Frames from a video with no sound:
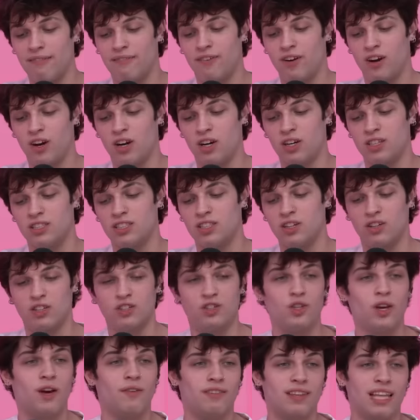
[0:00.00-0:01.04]
first.
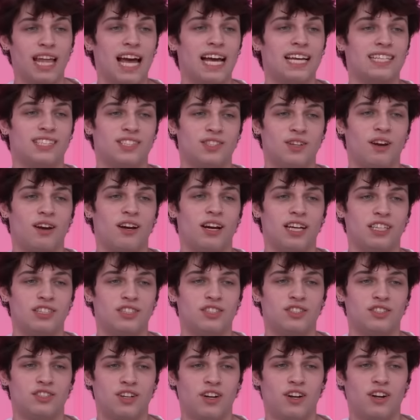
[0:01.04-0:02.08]
Now we're gonna- Sorry, I
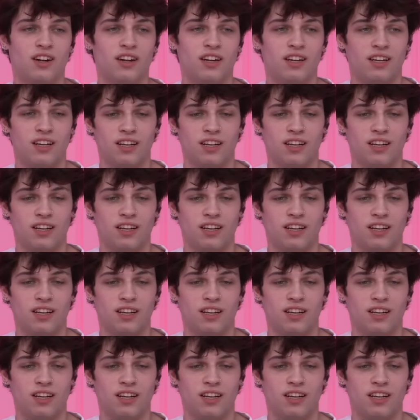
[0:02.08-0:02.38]
should start.